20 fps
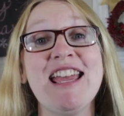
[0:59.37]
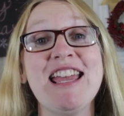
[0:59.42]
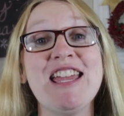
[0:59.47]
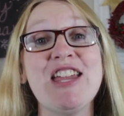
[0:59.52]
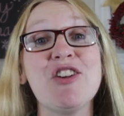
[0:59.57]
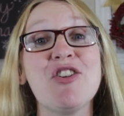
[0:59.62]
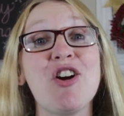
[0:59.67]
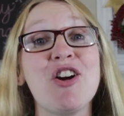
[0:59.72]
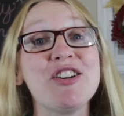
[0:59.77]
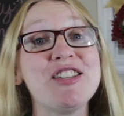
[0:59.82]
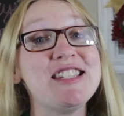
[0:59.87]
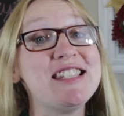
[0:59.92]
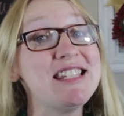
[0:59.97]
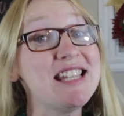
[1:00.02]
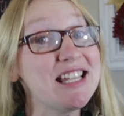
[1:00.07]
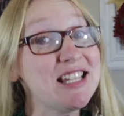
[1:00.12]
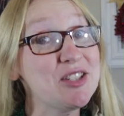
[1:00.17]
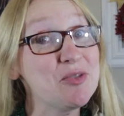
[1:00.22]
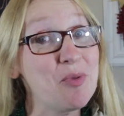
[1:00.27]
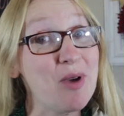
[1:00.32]
Here are
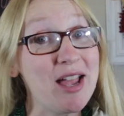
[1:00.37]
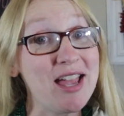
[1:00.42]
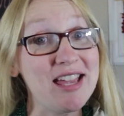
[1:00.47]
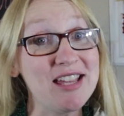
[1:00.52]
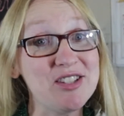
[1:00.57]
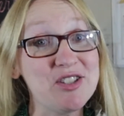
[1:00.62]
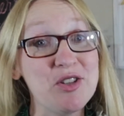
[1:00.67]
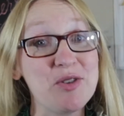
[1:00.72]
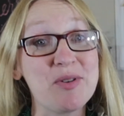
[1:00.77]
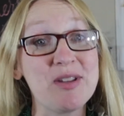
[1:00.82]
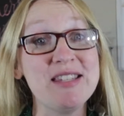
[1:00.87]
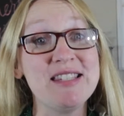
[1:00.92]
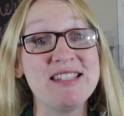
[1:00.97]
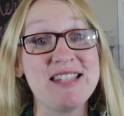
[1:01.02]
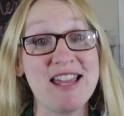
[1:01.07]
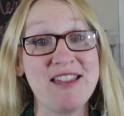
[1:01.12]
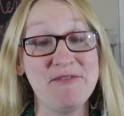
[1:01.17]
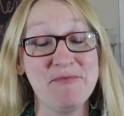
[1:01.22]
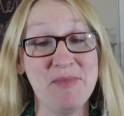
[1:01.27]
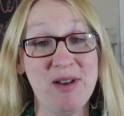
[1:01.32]
6 ways you can
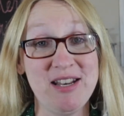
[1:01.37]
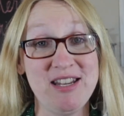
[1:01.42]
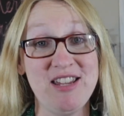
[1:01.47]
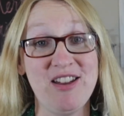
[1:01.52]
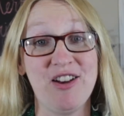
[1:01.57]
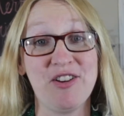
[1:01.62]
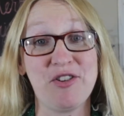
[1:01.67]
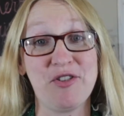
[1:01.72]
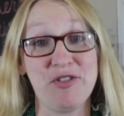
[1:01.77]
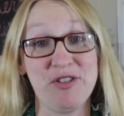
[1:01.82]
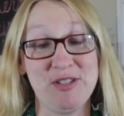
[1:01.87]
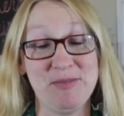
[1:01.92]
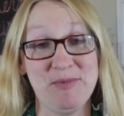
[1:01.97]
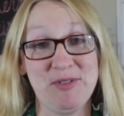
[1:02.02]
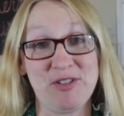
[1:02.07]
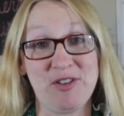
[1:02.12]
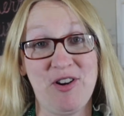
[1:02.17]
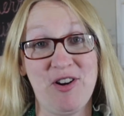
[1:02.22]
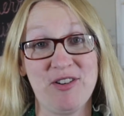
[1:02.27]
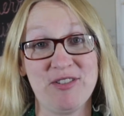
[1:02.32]
save money on
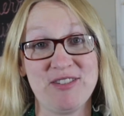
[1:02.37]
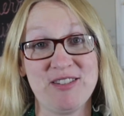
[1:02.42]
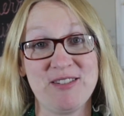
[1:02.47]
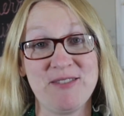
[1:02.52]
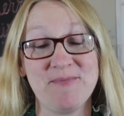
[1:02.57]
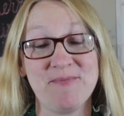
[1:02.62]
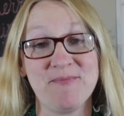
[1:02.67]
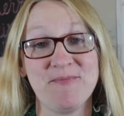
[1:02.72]
Christmas cards.